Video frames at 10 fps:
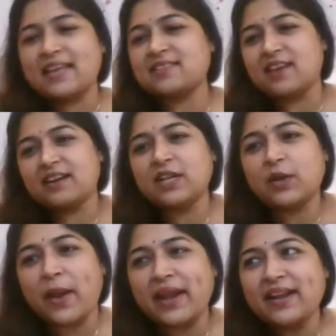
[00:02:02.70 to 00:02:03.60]
the
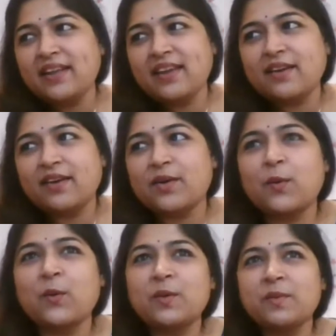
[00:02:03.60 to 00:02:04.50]

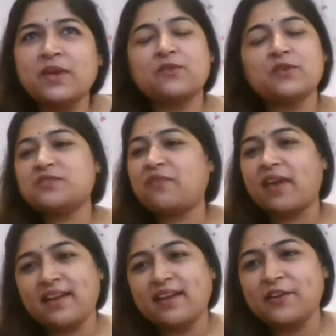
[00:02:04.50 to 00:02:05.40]
20-year-old me was
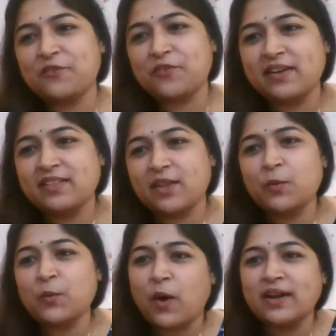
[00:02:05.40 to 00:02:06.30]
very different
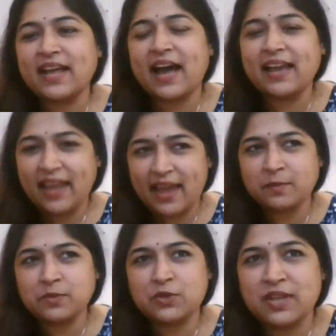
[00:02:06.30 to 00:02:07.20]
than what I
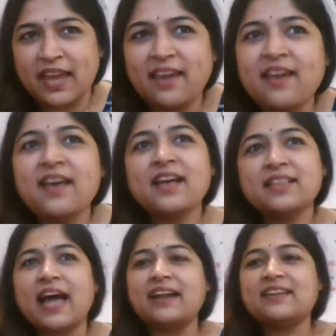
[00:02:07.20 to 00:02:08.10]
am today.
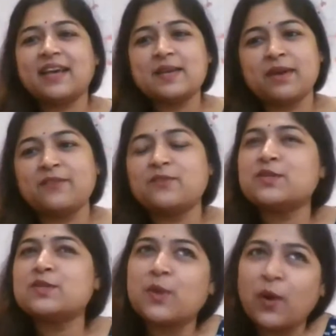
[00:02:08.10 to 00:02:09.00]
That time I
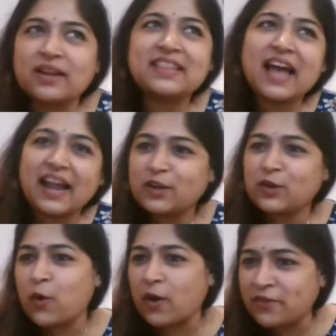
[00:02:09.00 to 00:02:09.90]
was not that
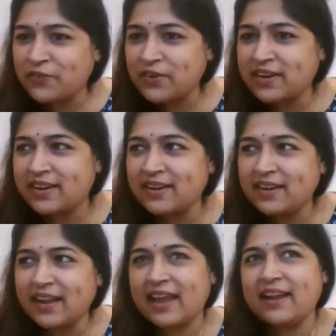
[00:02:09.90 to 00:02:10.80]

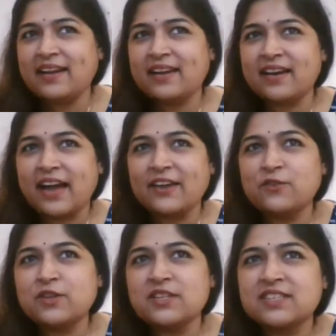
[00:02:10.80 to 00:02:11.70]
confident, and I
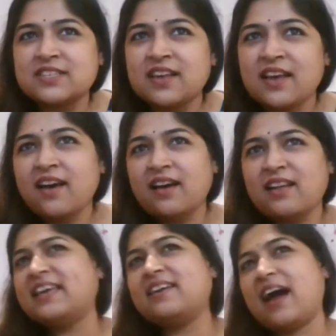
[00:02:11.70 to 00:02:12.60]
was
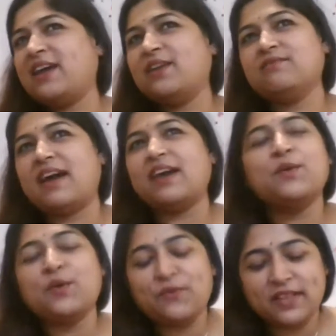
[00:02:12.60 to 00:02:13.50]
like, I
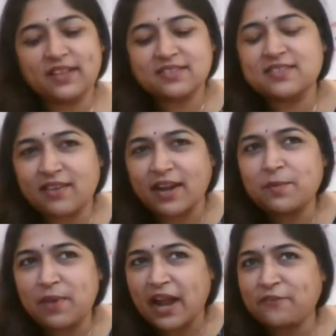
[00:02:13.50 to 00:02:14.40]
don't know whether this is the right
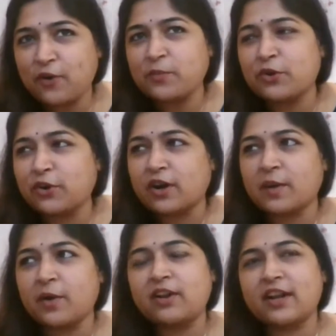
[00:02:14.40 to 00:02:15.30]
platform to talk
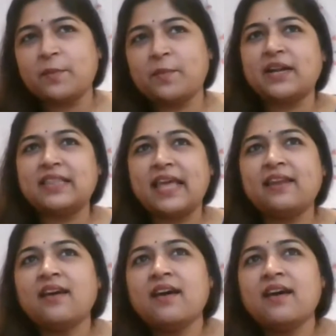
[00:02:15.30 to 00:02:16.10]
about it, but then